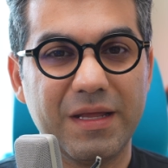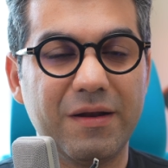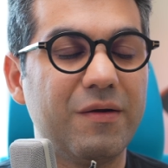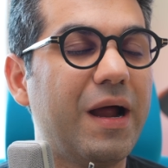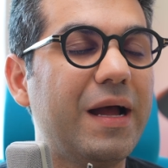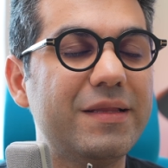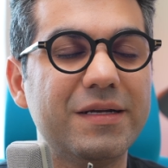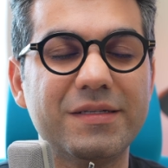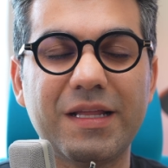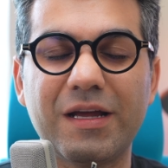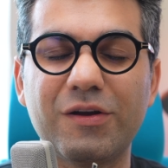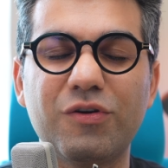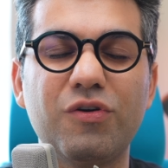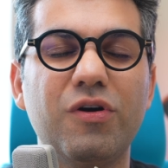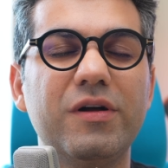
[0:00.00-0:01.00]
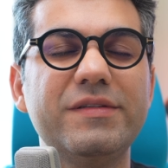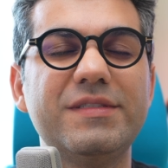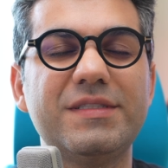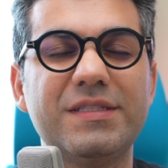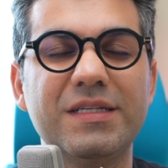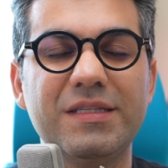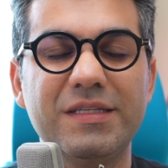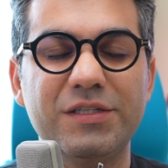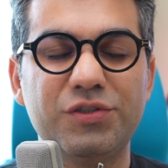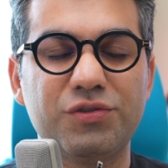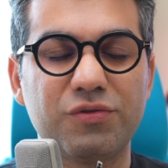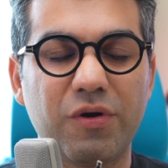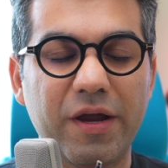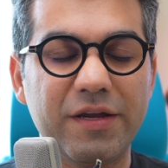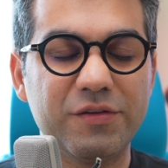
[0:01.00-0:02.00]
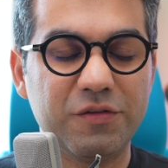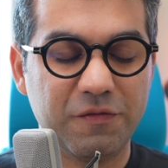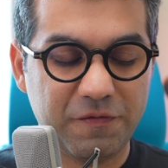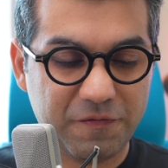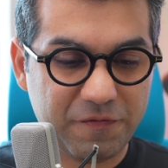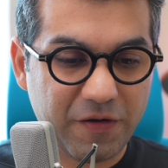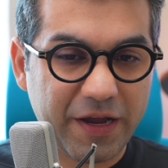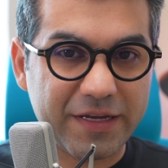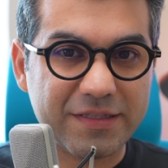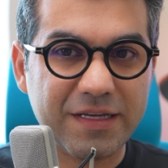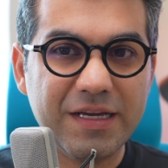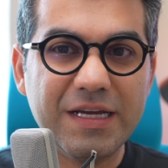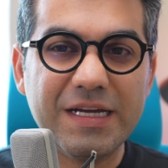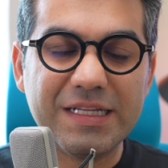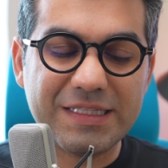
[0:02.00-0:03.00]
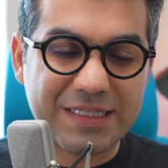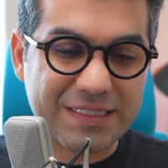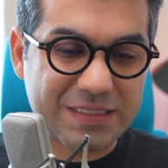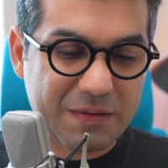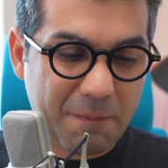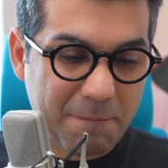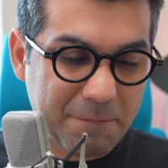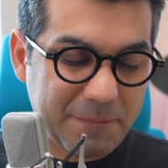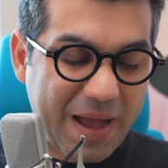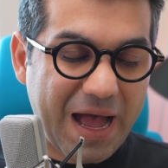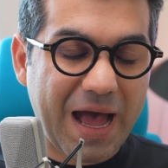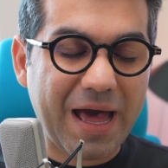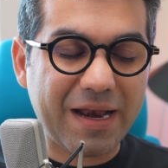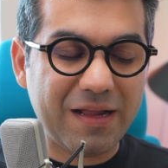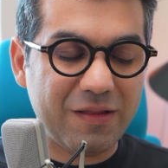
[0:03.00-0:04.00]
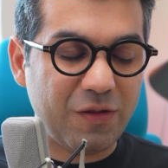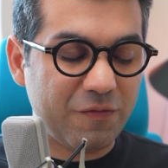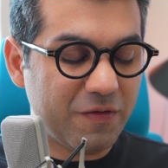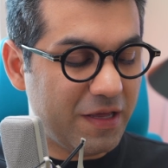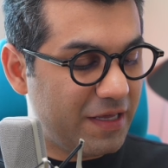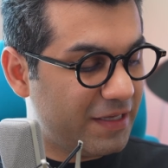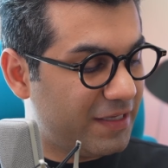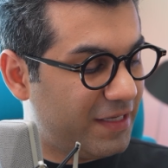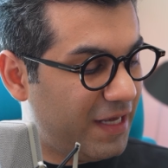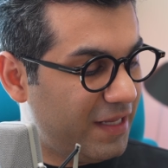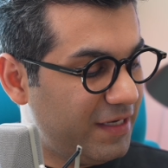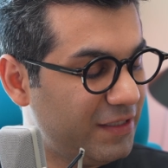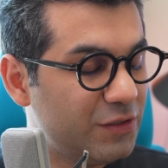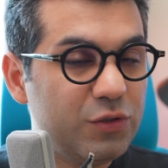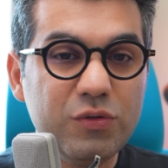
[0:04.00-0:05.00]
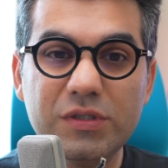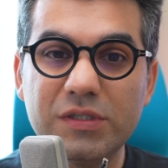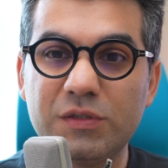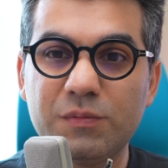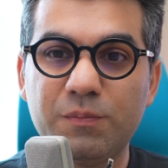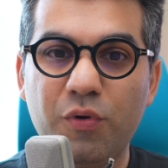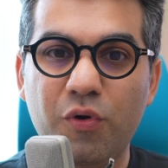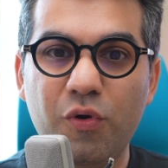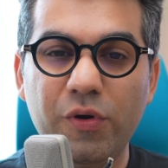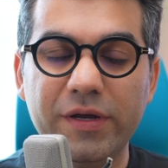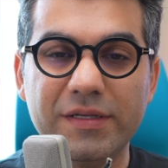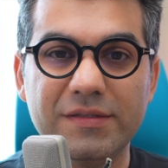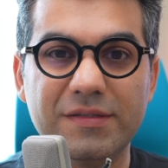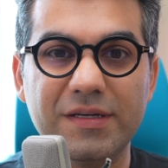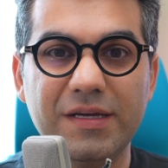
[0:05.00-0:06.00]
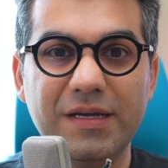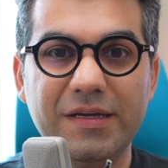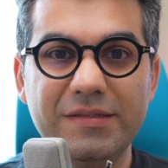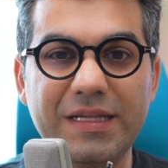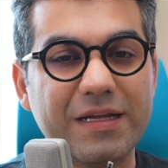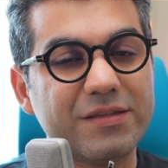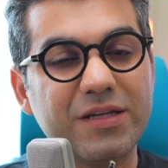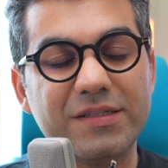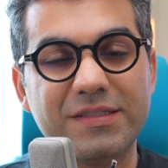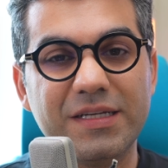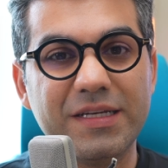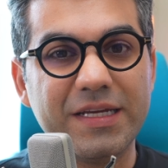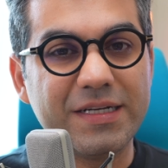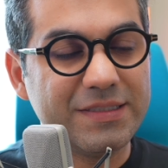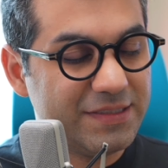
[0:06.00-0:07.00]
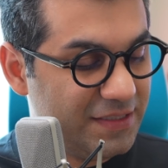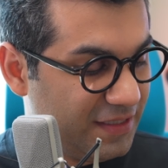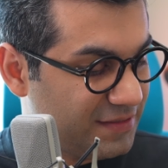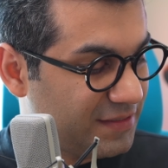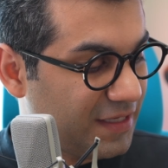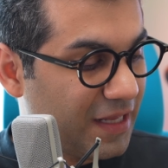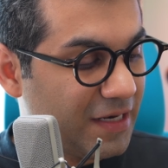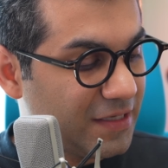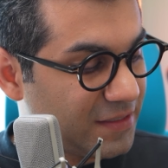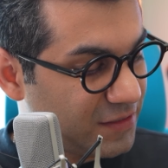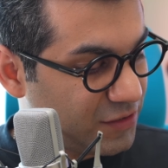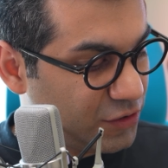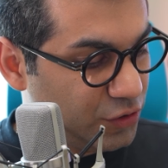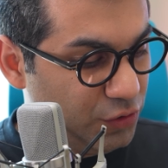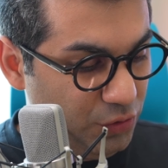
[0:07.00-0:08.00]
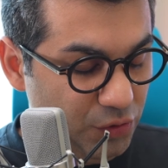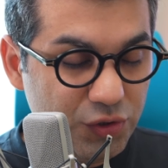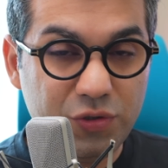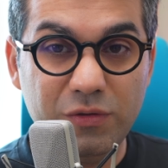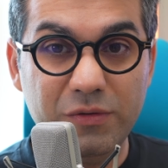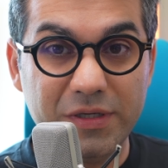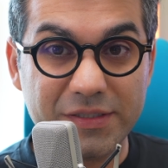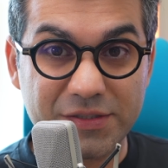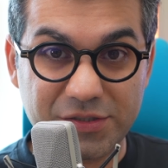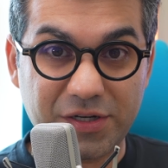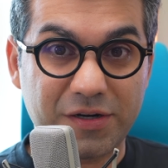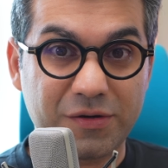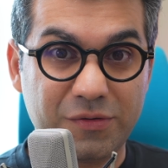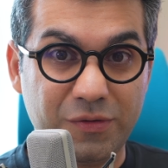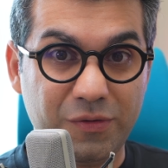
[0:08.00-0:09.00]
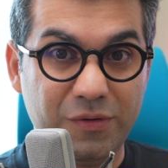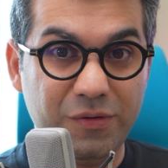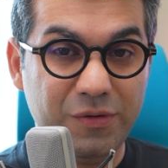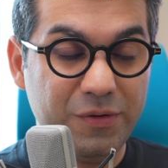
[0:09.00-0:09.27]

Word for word: rather than constantly trying to fight this battle of getting to this point that doesn't exist. And it's usually a circle,